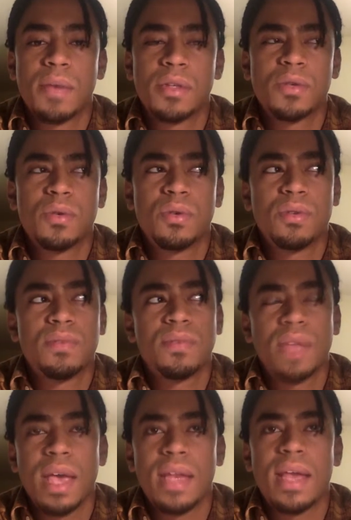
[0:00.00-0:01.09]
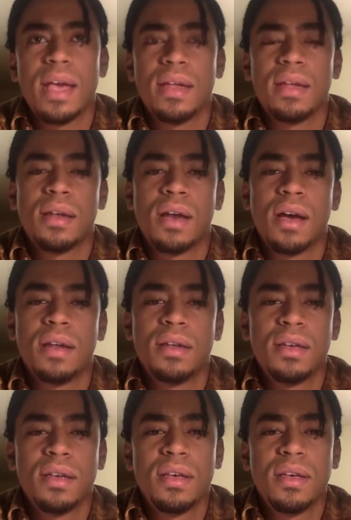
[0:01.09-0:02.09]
I scored 8, 8, and 9